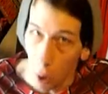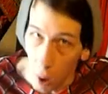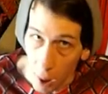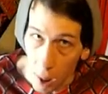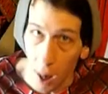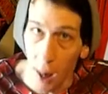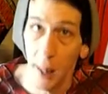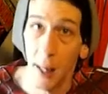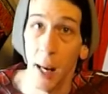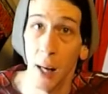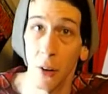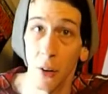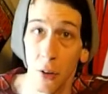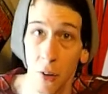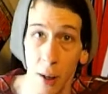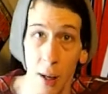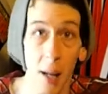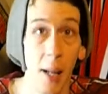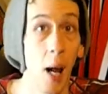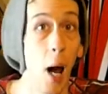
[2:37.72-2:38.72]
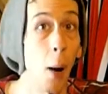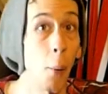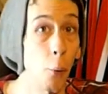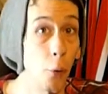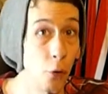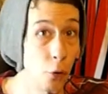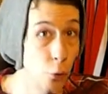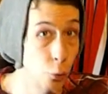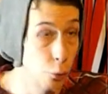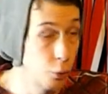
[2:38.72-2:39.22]
I gotta say it, I
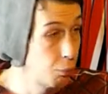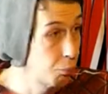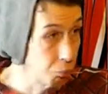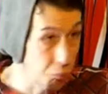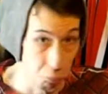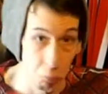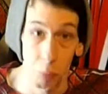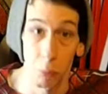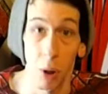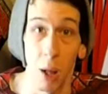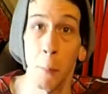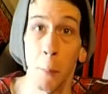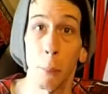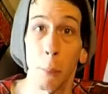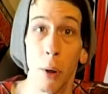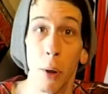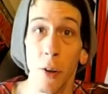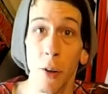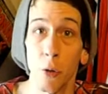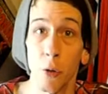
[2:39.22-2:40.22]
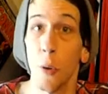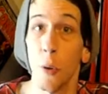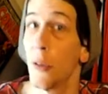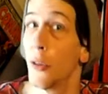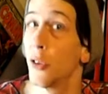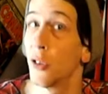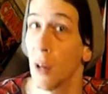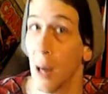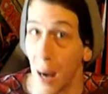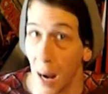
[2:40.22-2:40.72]
was impressed with
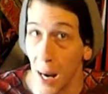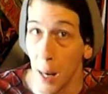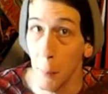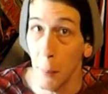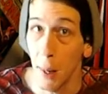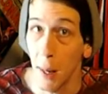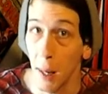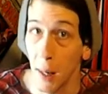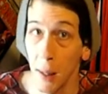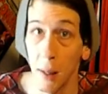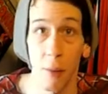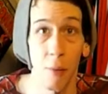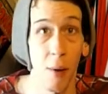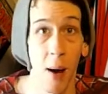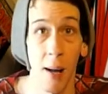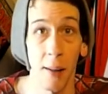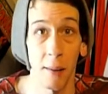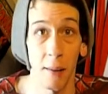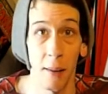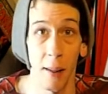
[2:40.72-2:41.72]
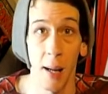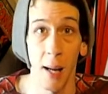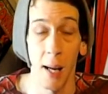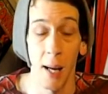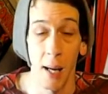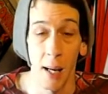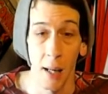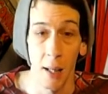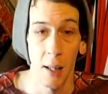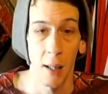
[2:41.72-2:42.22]
the timing that
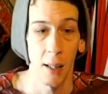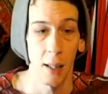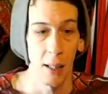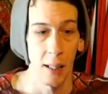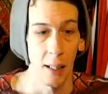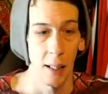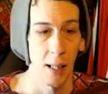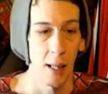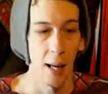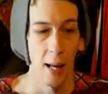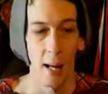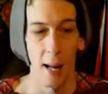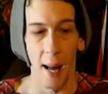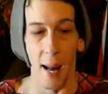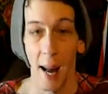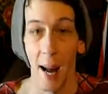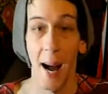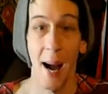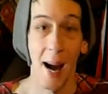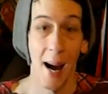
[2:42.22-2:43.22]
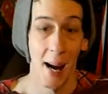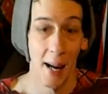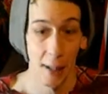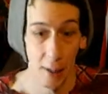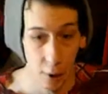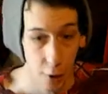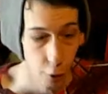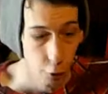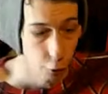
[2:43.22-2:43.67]
they had